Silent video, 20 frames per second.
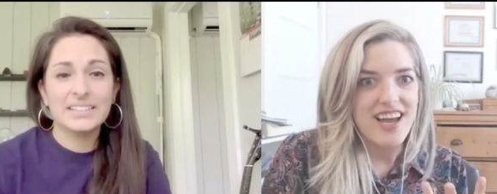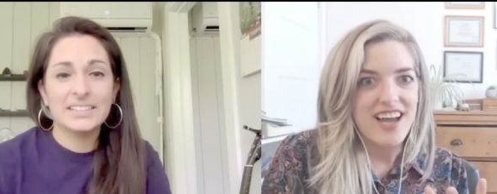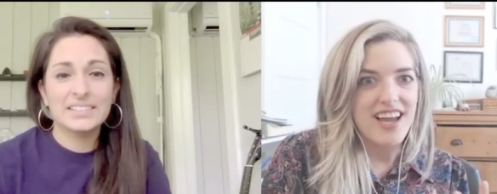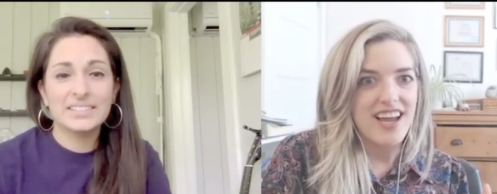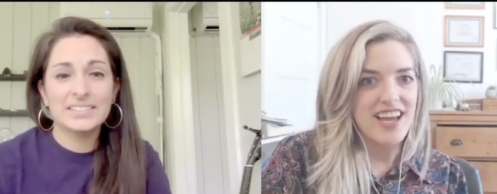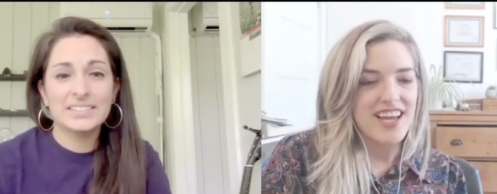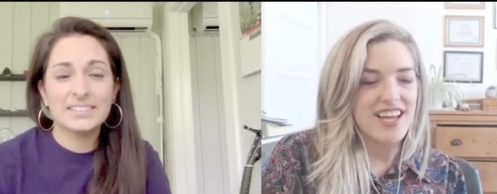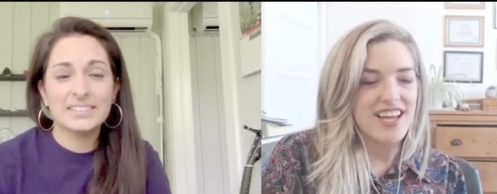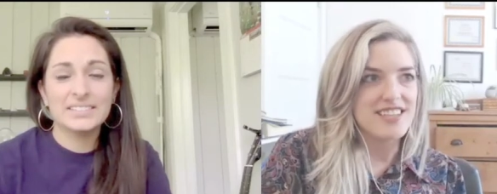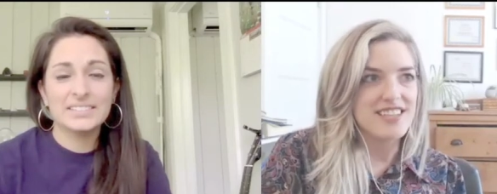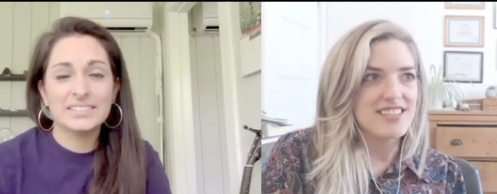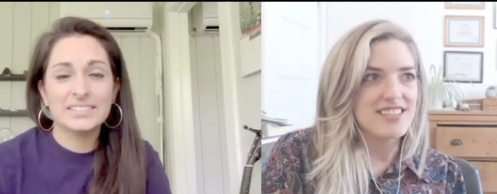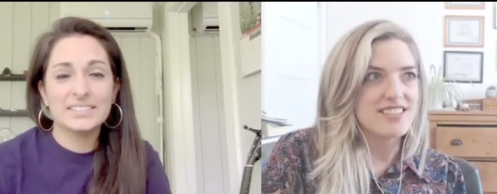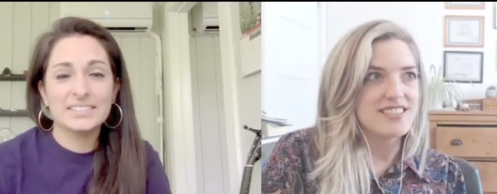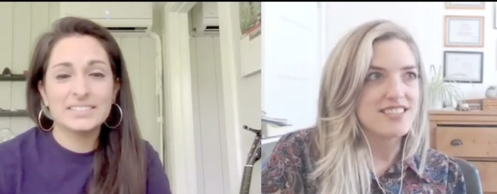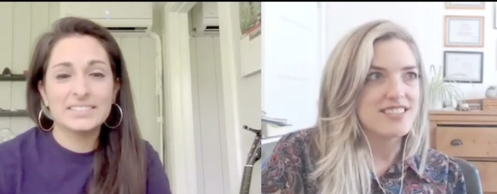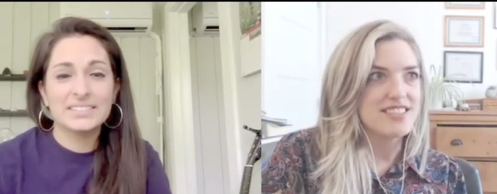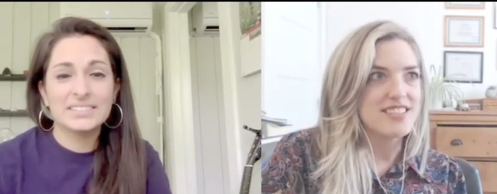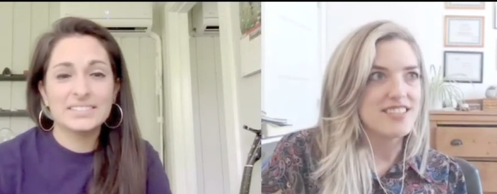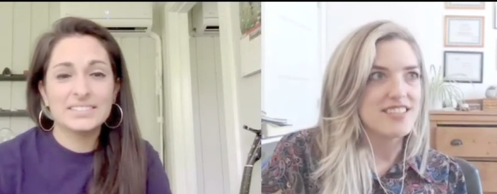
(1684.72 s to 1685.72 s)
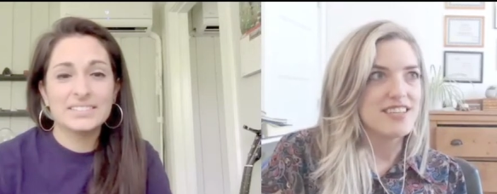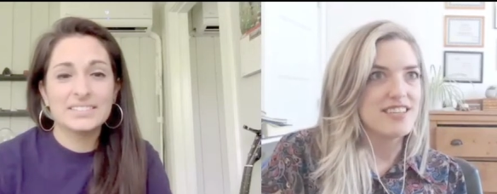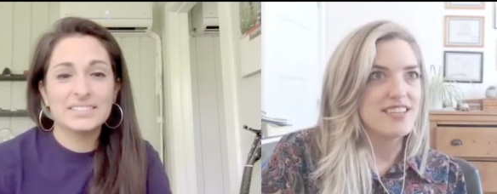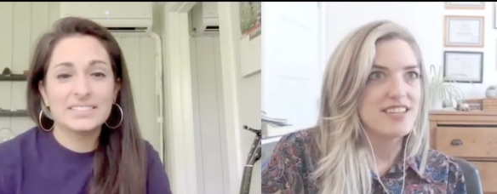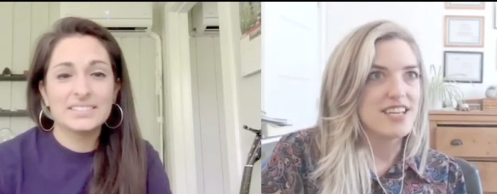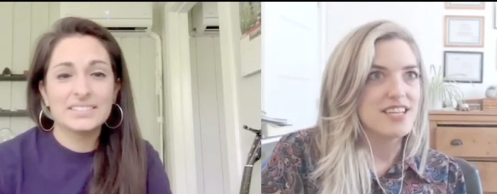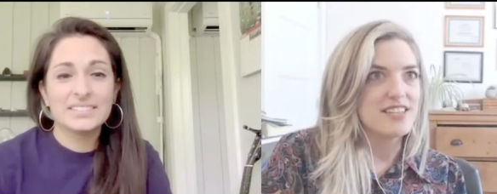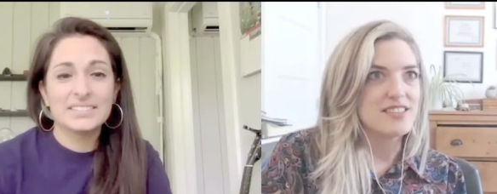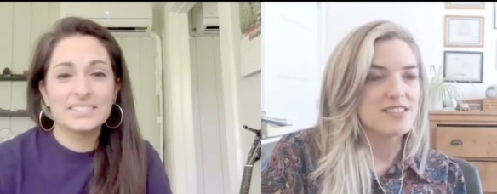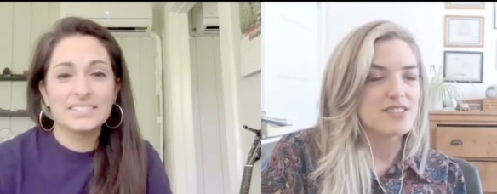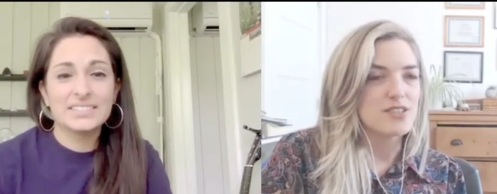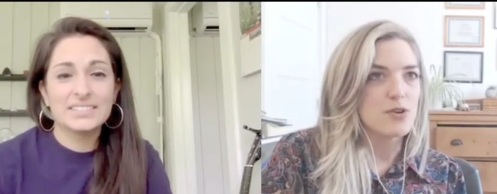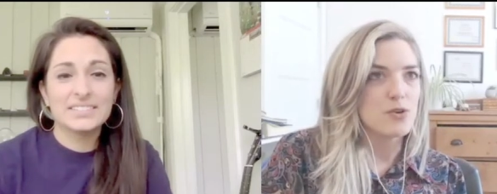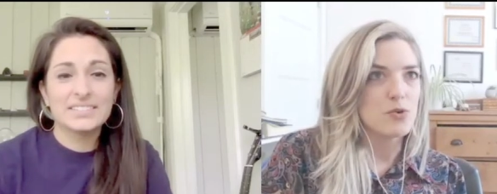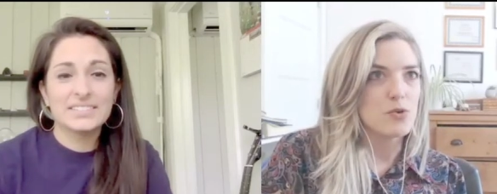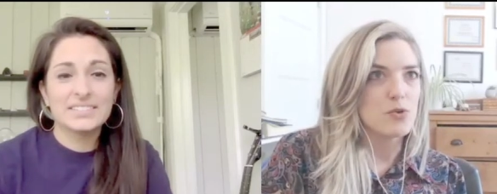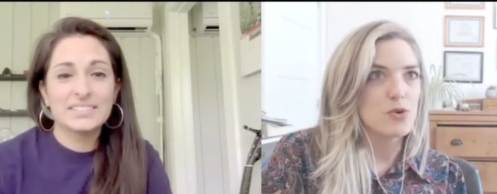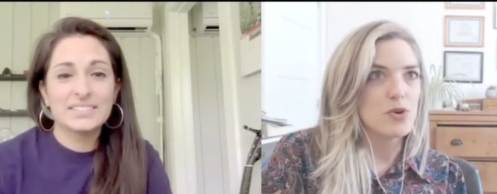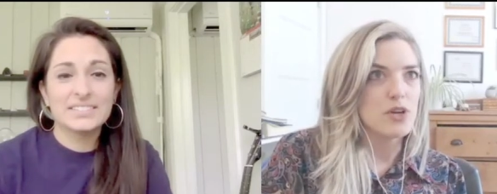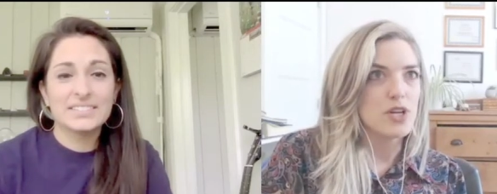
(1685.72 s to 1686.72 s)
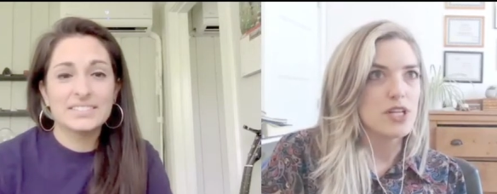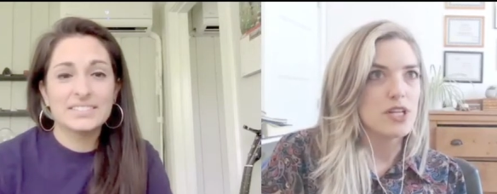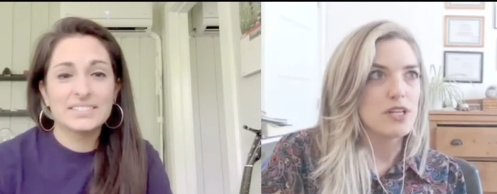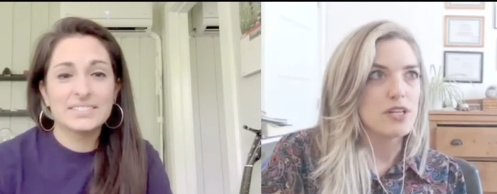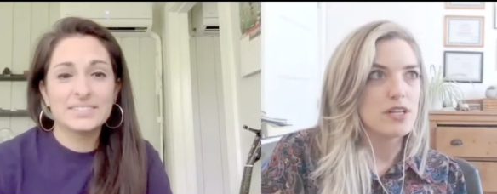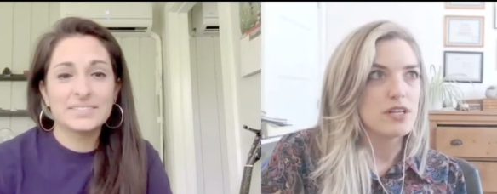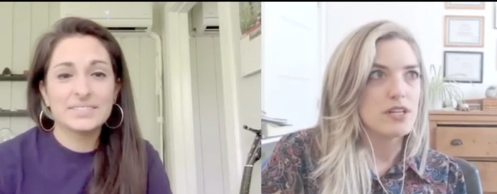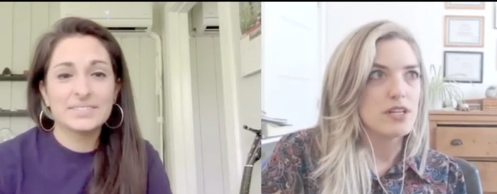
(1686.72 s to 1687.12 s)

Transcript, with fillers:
Speaker 1: And and so it,